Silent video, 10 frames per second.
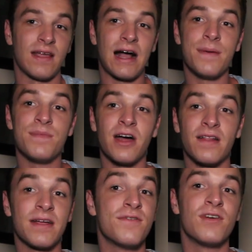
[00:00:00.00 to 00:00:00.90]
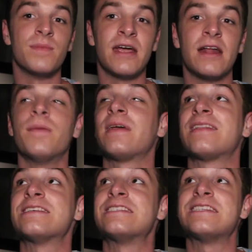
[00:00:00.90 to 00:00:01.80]
Like, I'm not, like, verbatim,
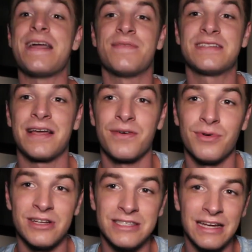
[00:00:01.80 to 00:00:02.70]
like, the same exact words.